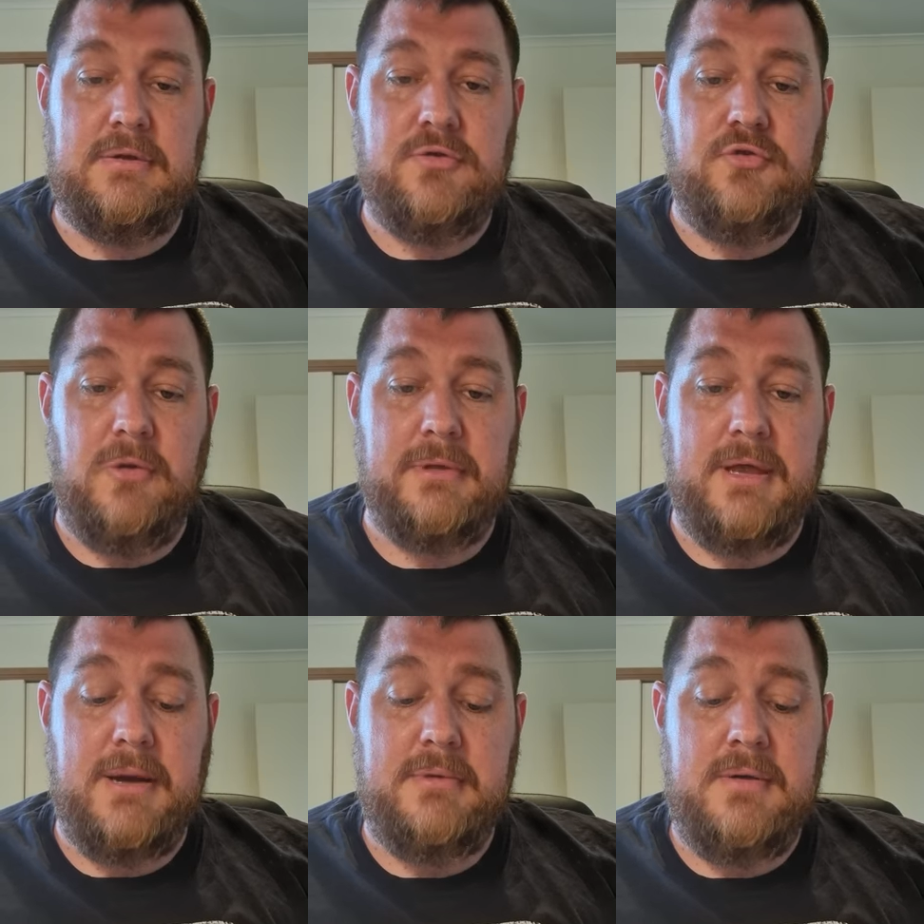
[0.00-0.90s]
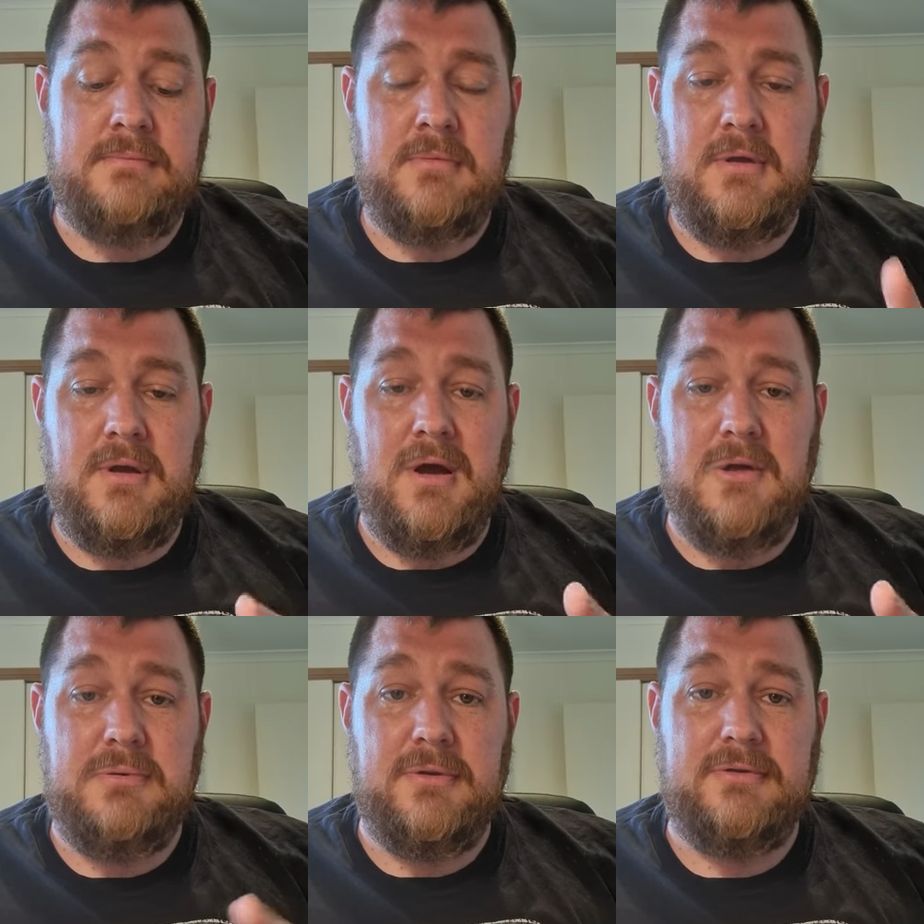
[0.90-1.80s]
drop the camera,
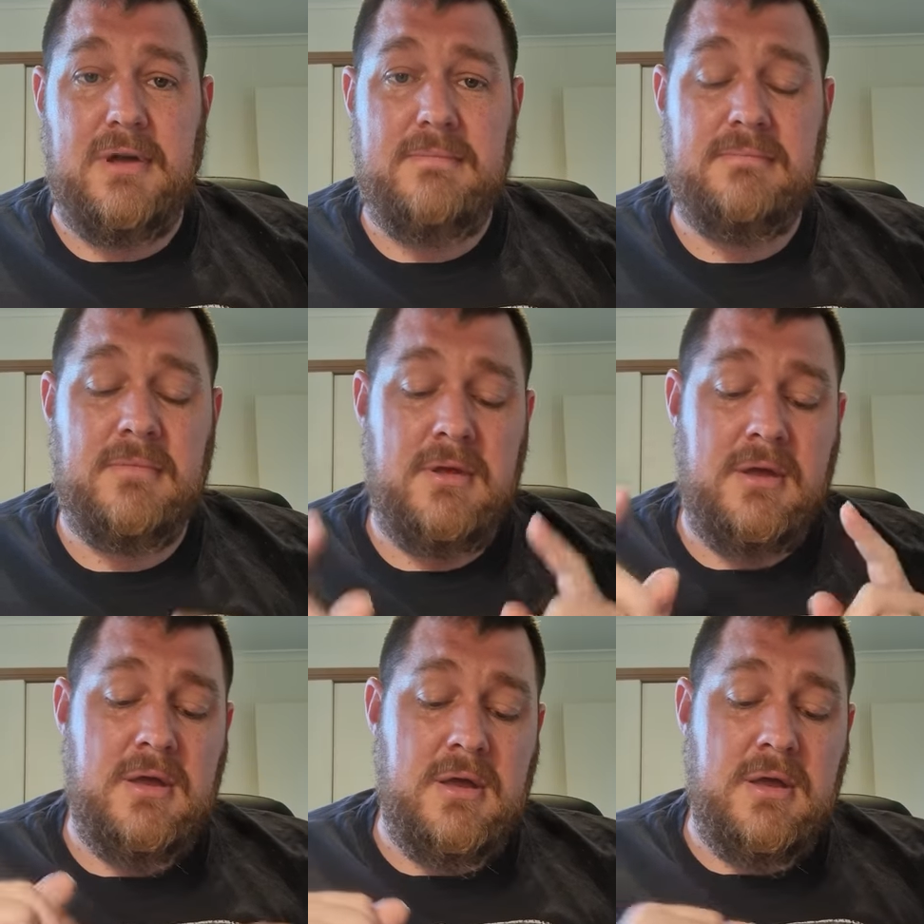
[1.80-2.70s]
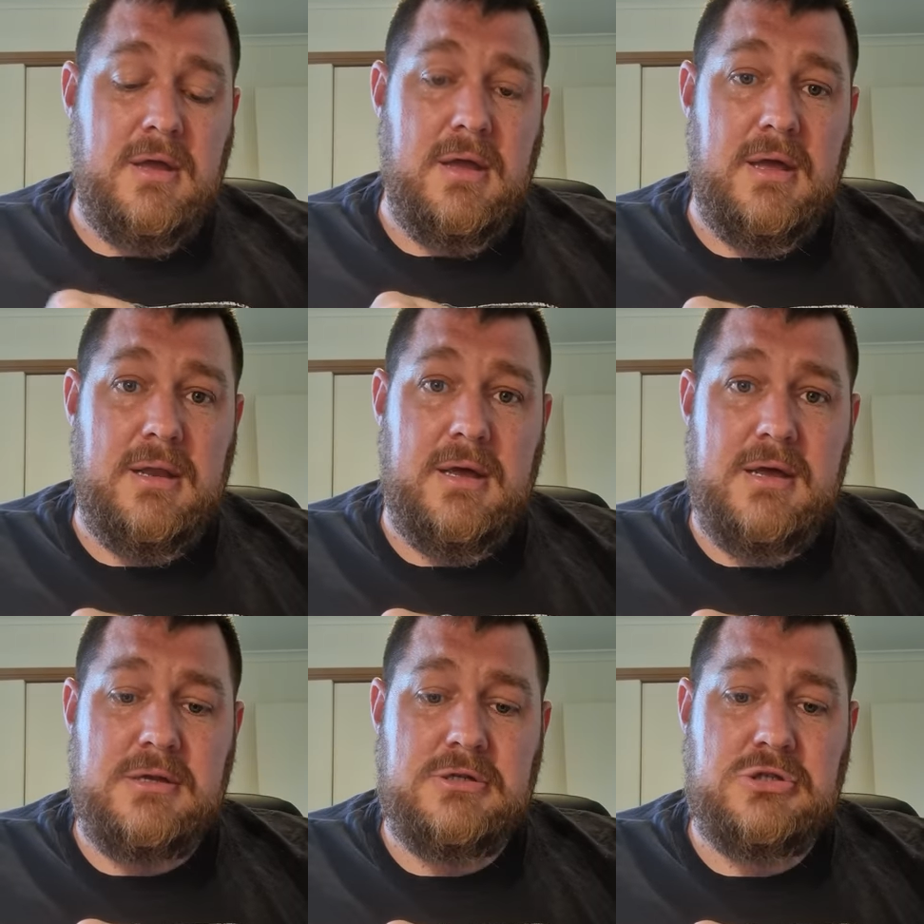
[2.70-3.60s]
open this up, and uh,
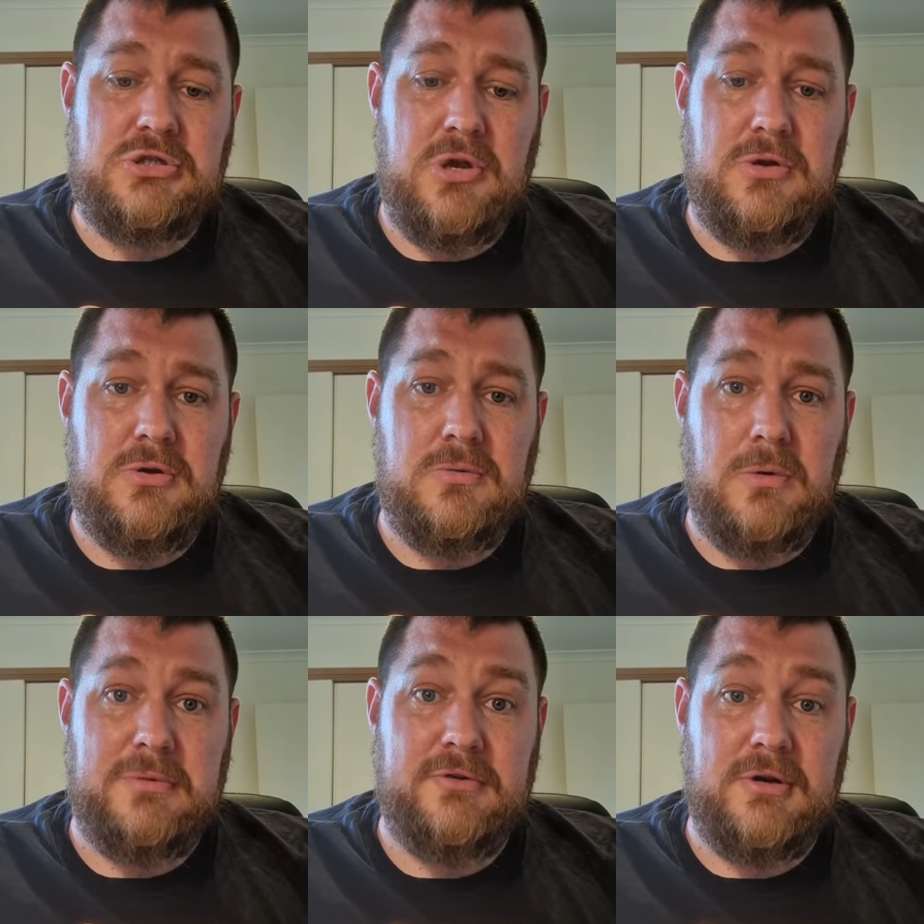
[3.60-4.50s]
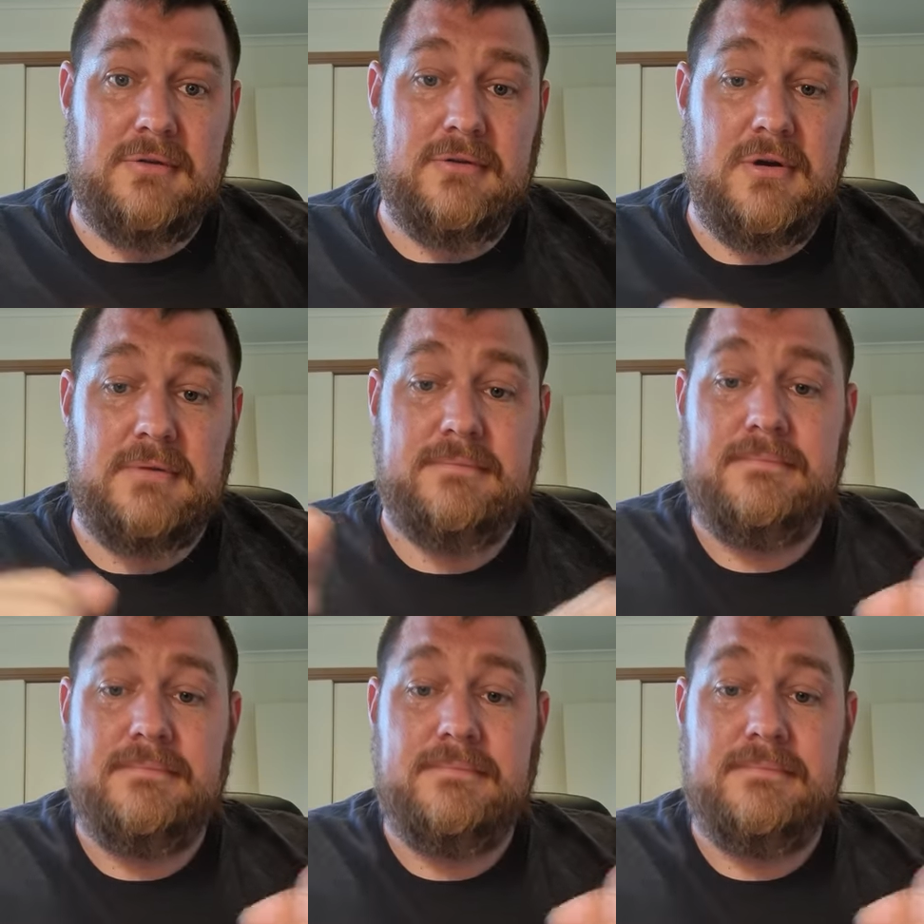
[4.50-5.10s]
show you all what we've got inside.